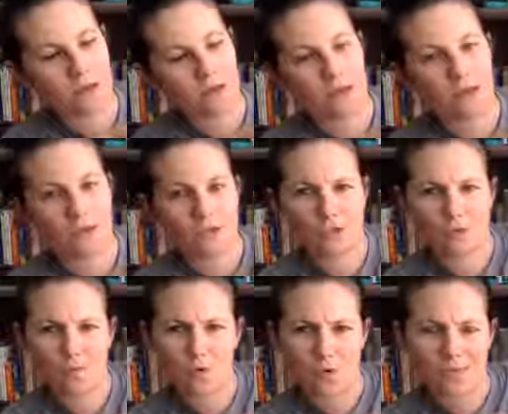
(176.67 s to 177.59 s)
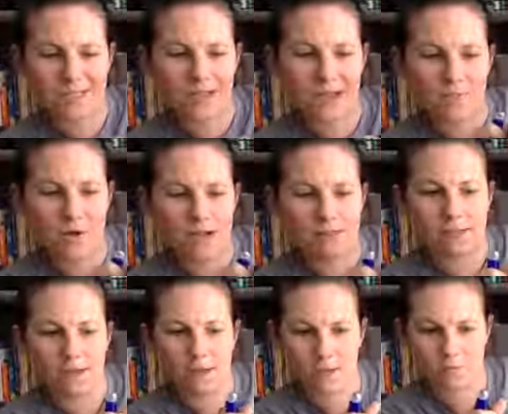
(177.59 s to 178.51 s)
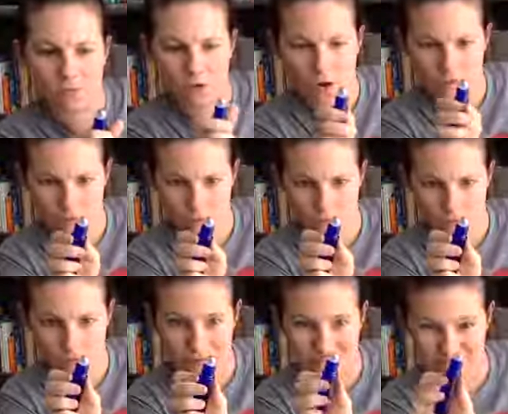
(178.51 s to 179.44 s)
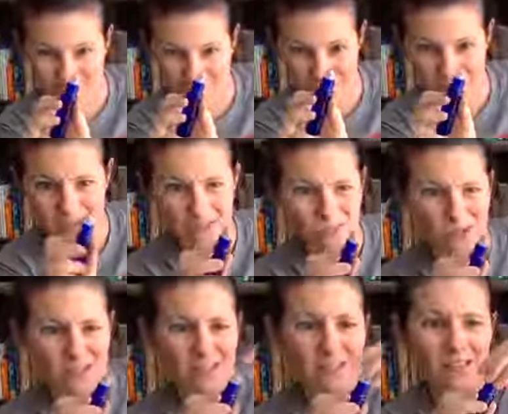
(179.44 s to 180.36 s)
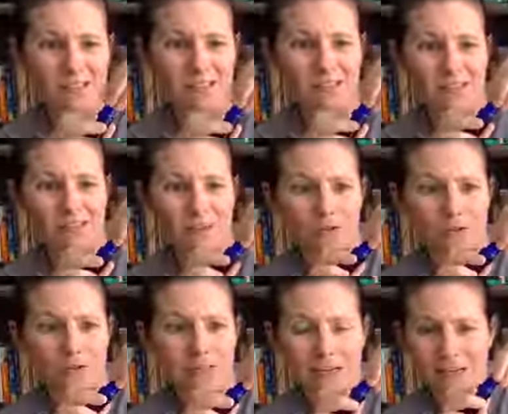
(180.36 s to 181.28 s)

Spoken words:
And you just pull it sideways and it comes off. For these ones, it's at least loosening